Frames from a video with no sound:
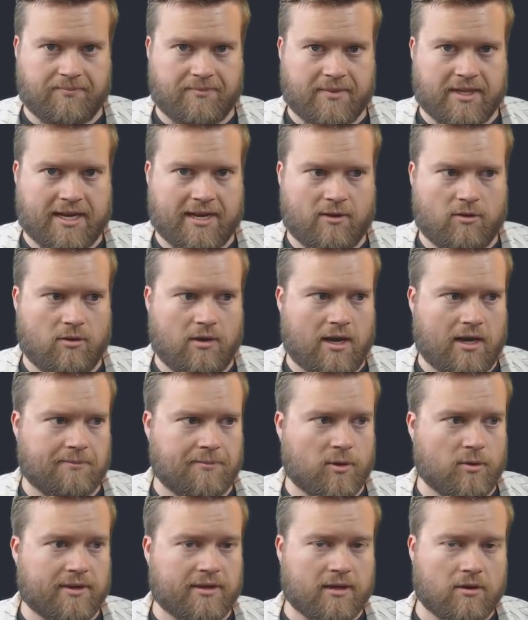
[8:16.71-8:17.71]
Now, I'm
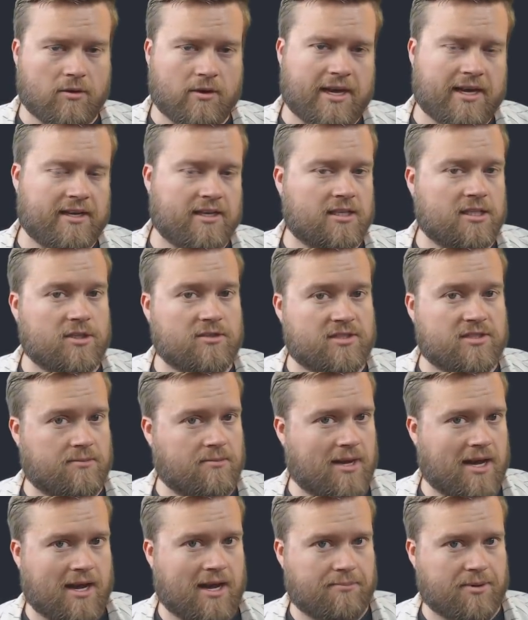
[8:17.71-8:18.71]
going to go ahead and do some
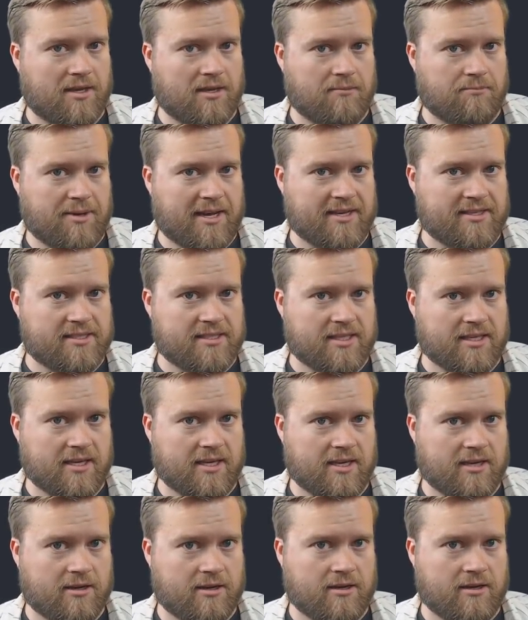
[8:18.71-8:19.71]
copying and pasting
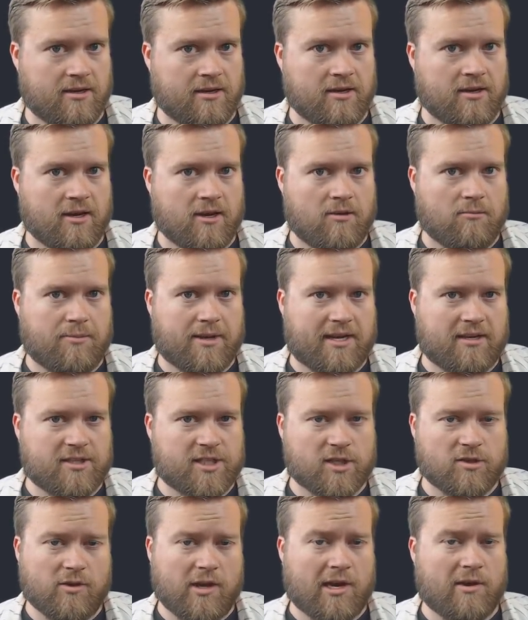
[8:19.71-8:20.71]
here, but I'll
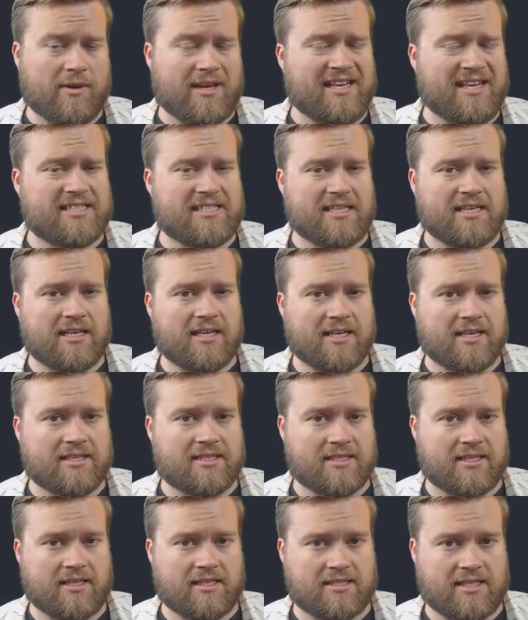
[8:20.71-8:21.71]
show you how easy it
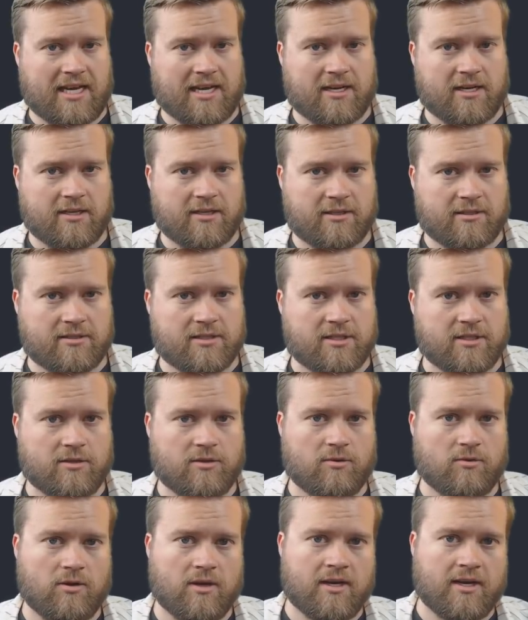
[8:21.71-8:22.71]
is in this editor
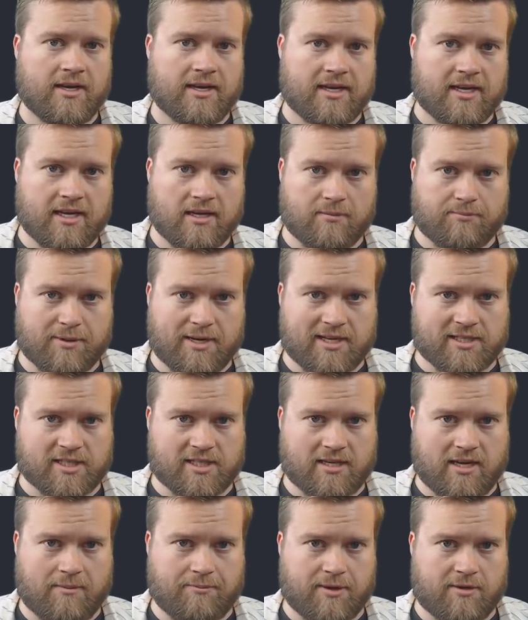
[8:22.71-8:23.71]
to get a
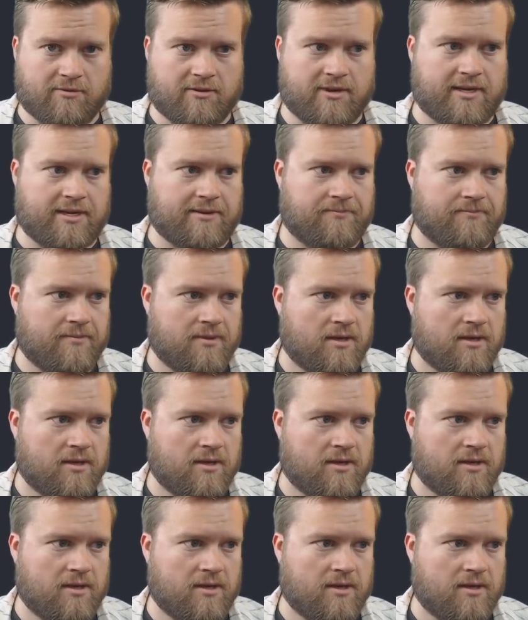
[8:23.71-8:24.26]
project up and running.